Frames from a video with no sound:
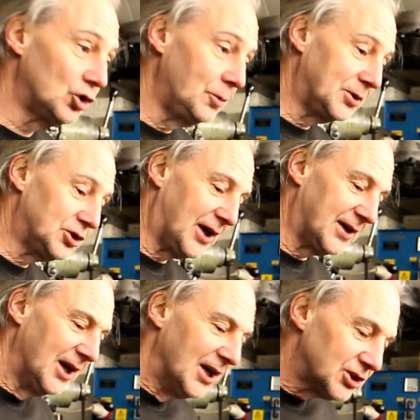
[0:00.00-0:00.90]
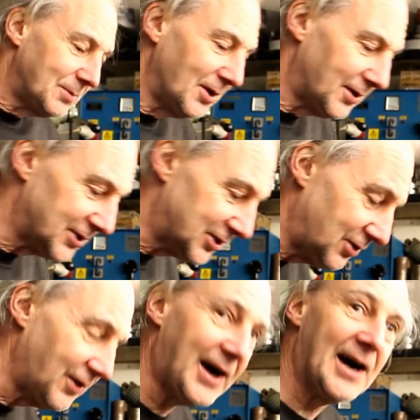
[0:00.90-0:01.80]
supercharged. To be honest,
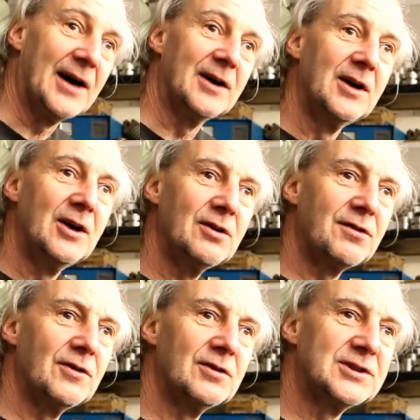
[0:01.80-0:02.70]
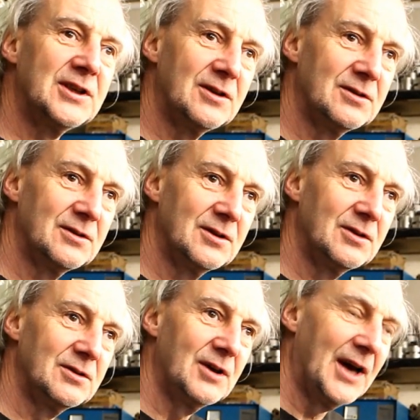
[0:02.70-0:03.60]
at
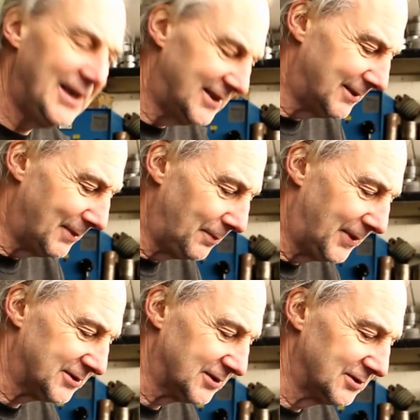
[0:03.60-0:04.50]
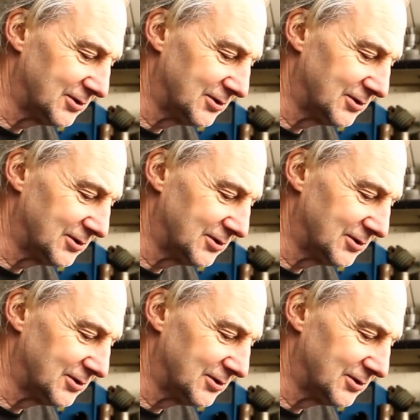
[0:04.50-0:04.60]
80mm pistons